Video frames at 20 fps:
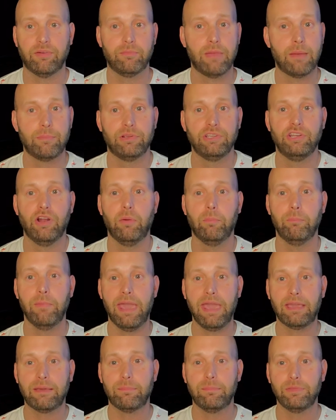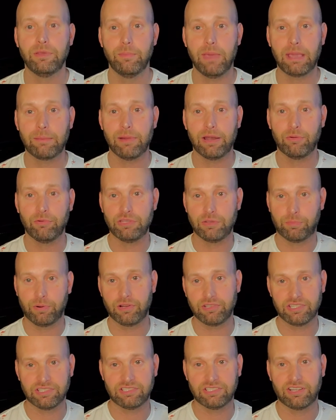Remember, you don't make, you make money when you
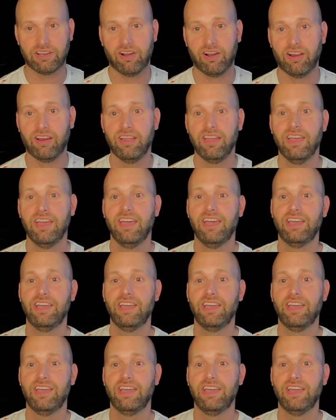purchase the car,